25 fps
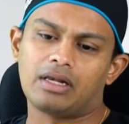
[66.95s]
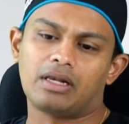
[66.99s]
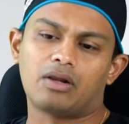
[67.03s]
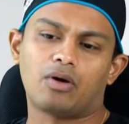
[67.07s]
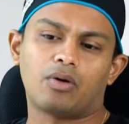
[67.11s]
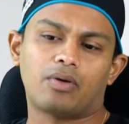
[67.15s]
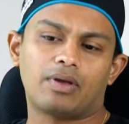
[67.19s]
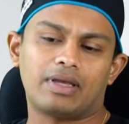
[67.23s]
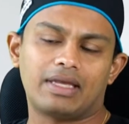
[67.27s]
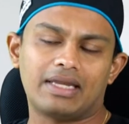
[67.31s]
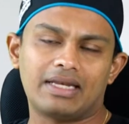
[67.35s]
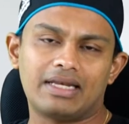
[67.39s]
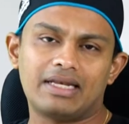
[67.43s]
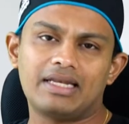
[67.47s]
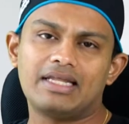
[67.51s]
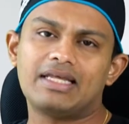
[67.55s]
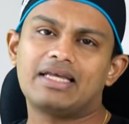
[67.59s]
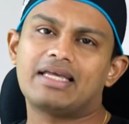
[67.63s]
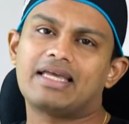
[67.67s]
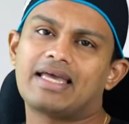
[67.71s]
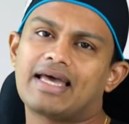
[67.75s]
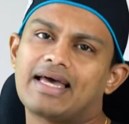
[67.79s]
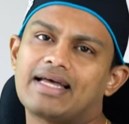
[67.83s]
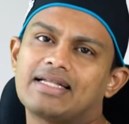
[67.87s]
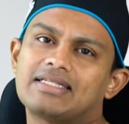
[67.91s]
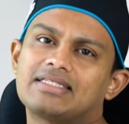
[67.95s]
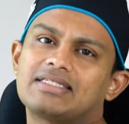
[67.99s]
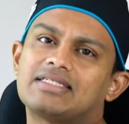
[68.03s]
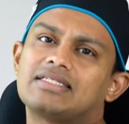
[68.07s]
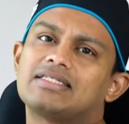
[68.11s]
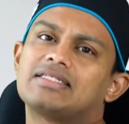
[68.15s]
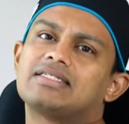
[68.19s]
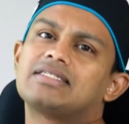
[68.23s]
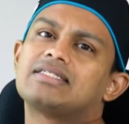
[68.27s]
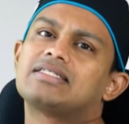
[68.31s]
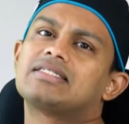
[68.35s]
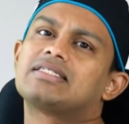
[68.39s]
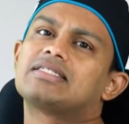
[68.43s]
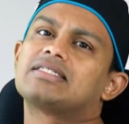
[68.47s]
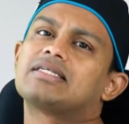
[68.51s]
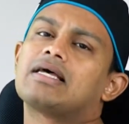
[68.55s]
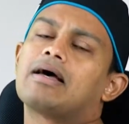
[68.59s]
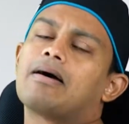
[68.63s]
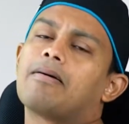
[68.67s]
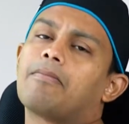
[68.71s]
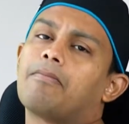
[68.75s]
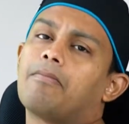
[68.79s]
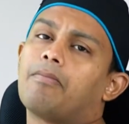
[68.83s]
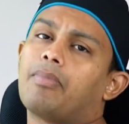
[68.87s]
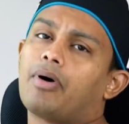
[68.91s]
Now, kidney cancers
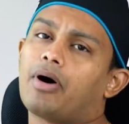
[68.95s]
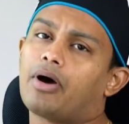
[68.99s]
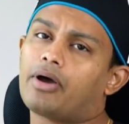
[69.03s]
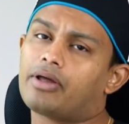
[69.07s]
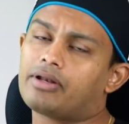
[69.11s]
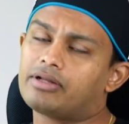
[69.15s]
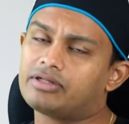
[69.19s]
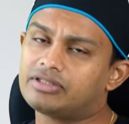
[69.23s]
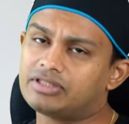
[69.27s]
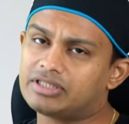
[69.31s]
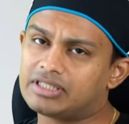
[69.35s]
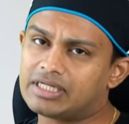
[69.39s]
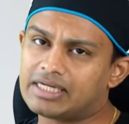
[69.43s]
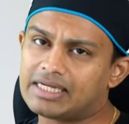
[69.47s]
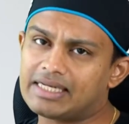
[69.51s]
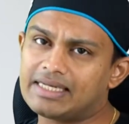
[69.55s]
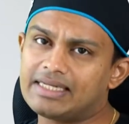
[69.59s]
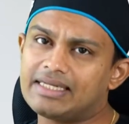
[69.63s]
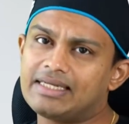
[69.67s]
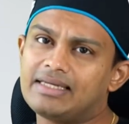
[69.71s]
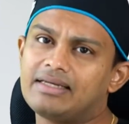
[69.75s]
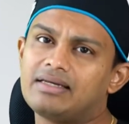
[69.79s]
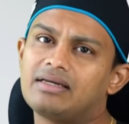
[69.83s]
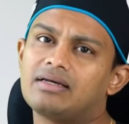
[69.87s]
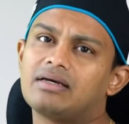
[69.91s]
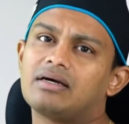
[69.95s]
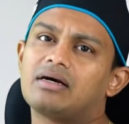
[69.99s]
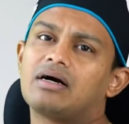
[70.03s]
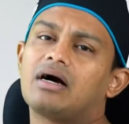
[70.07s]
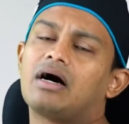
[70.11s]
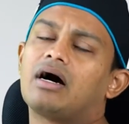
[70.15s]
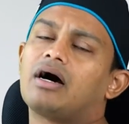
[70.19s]
biologically